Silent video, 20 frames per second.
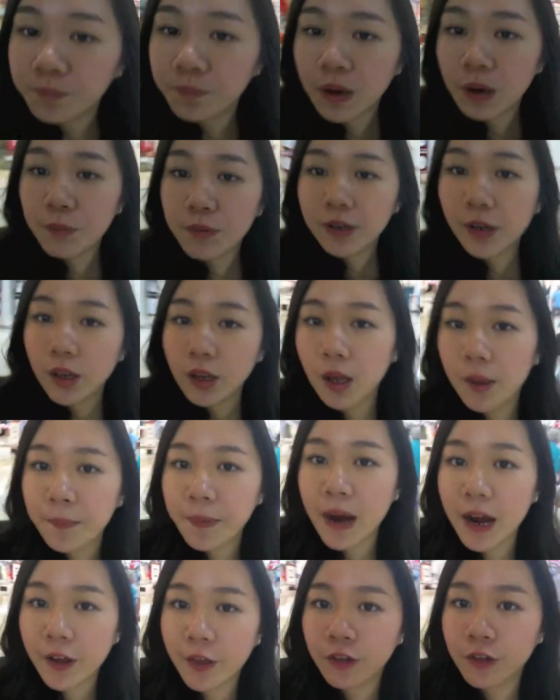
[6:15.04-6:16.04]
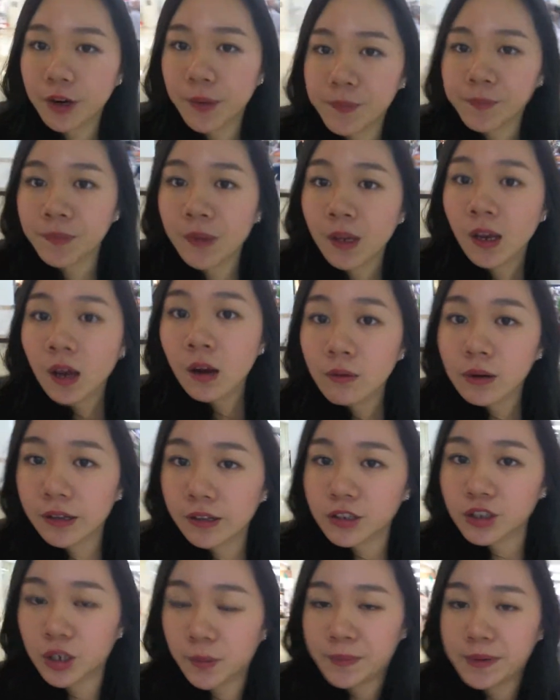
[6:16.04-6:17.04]
But we need to go to the bathroom. go to
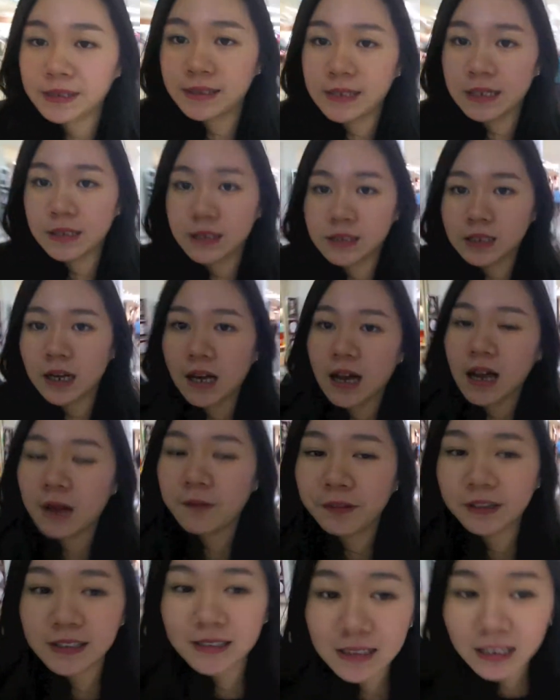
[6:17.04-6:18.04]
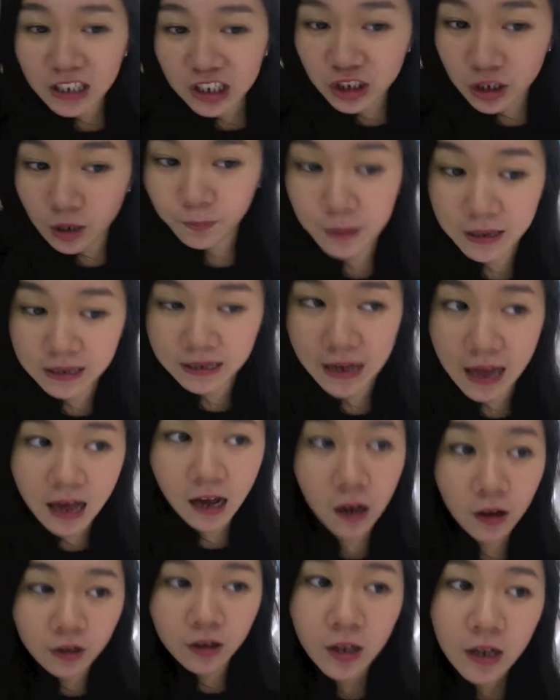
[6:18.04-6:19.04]
the shopping centre. I'm going to start shopping
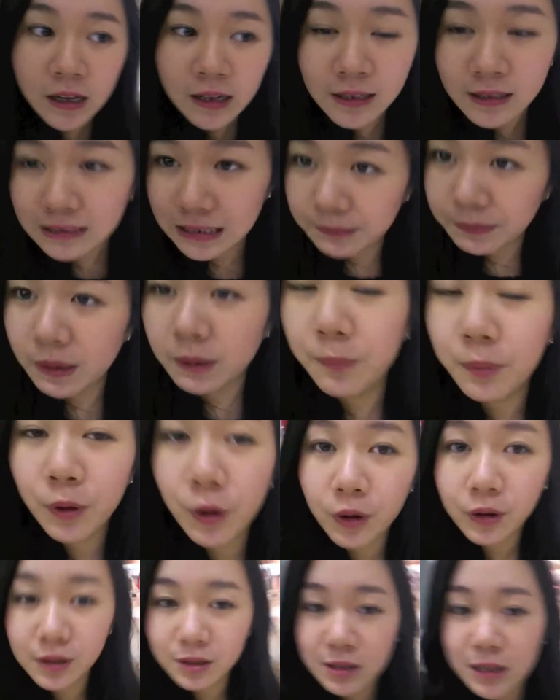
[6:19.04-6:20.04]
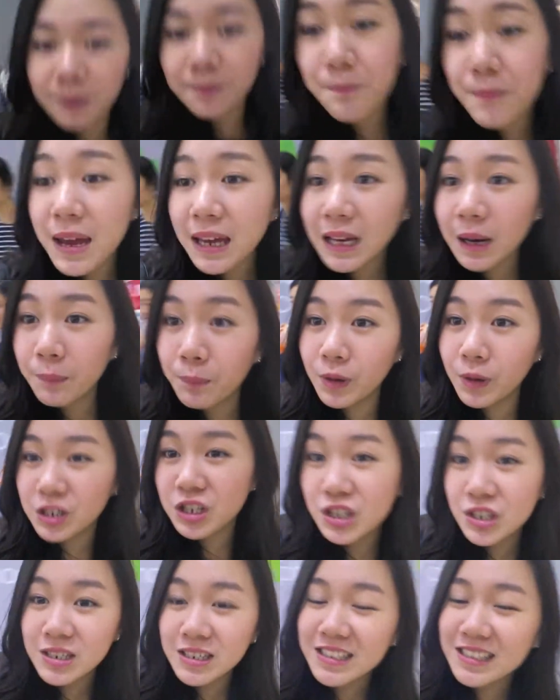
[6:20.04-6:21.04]
now. Diemmy bought some makeup
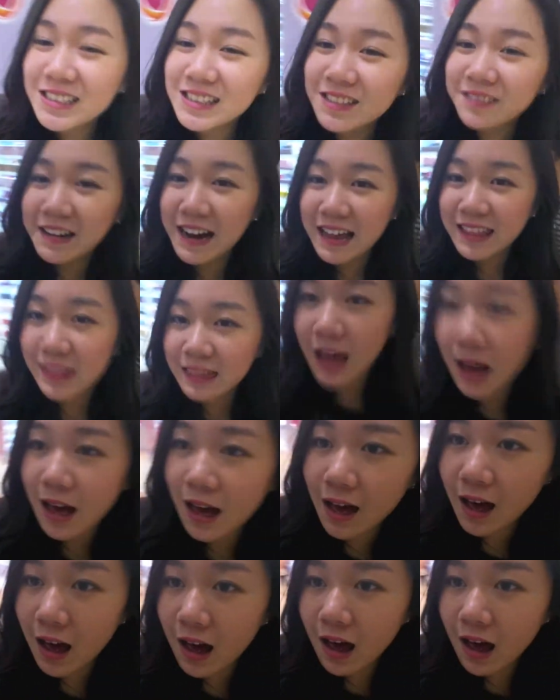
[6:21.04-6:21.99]
brushes, the one that